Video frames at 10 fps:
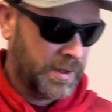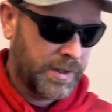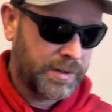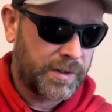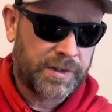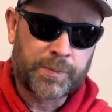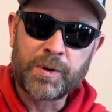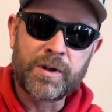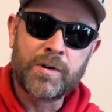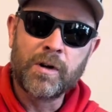so this is pretty
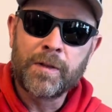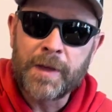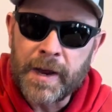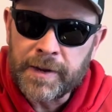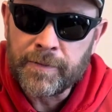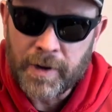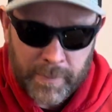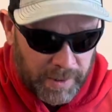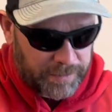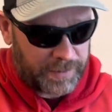cool. Thank you very
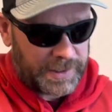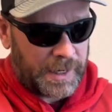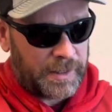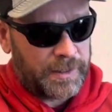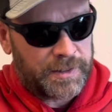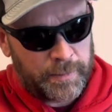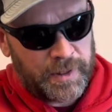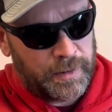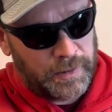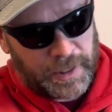much for sending this to me,
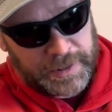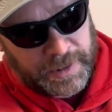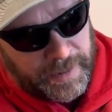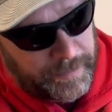LiTime.